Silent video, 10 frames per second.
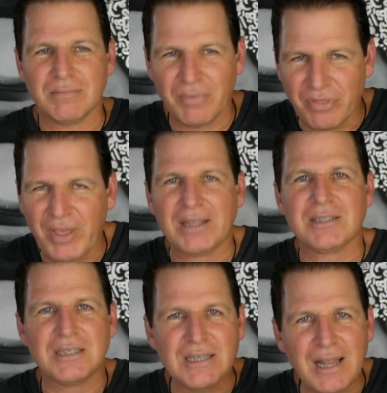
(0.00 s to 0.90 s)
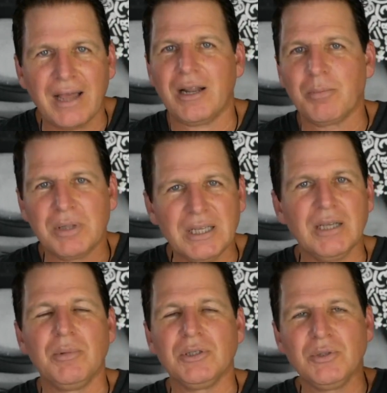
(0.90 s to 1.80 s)
That's not
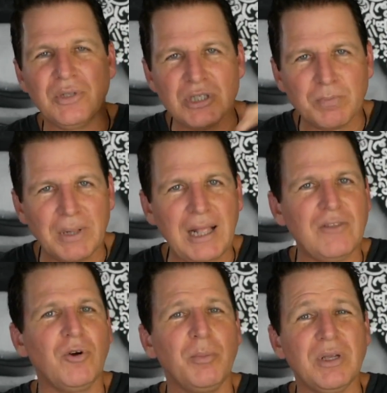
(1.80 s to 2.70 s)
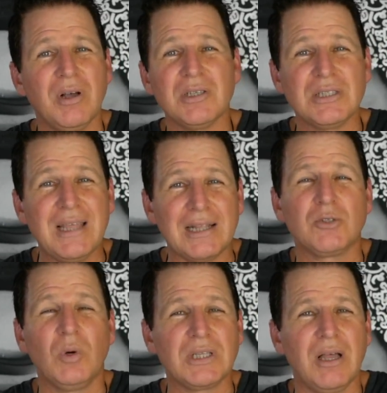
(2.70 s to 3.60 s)
applicable to these platforms because
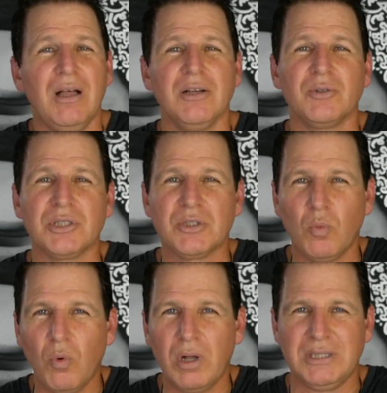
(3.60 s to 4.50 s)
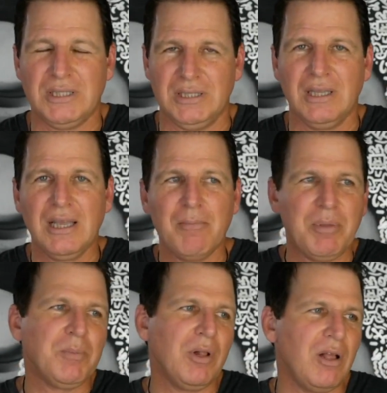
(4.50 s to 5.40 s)
that's what Congress wanted.
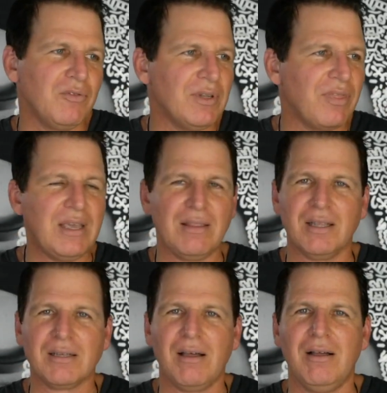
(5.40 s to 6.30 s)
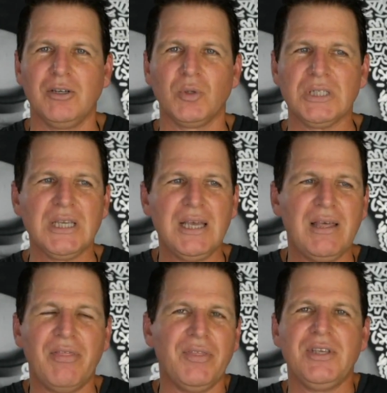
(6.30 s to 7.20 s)
People often think that
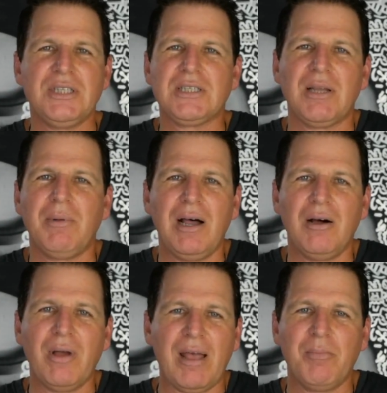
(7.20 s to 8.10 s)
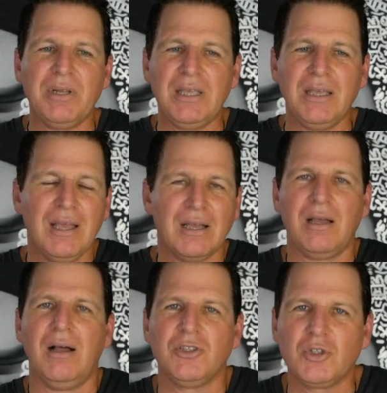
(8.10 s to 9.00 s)
that this is somehow happening
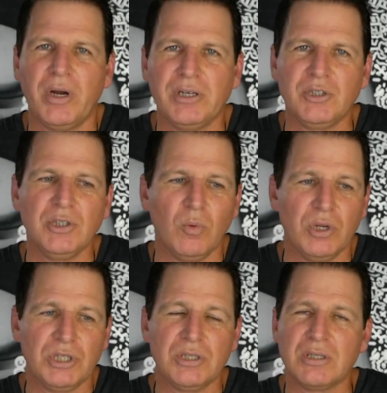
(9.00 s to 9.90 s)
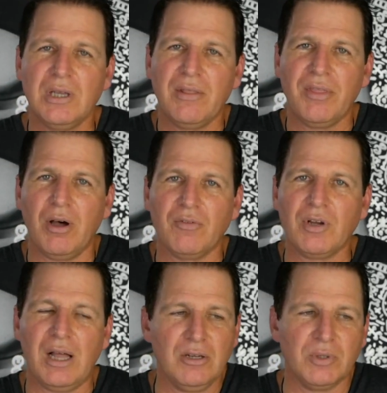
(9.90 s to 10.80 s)
contrary to the wishes of
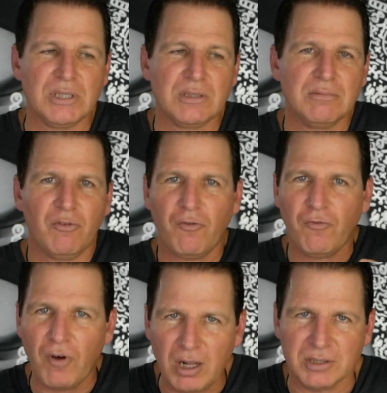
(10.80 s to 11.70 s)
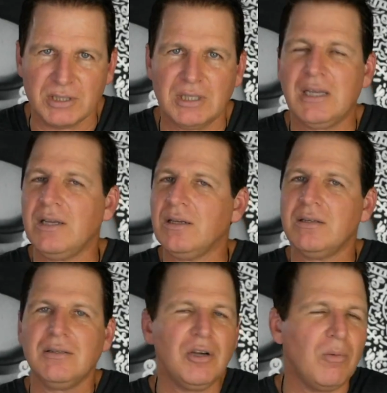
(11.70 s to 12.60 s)
Congress. False.
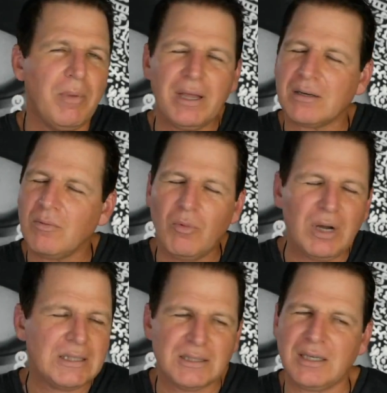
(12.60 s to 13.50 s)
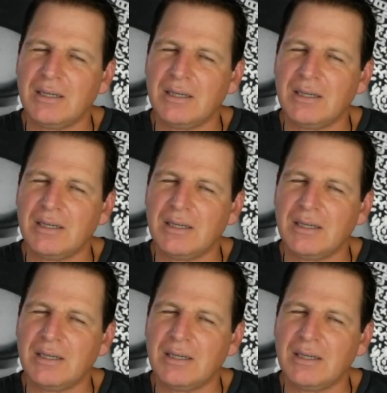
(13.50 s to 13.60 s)
No matter what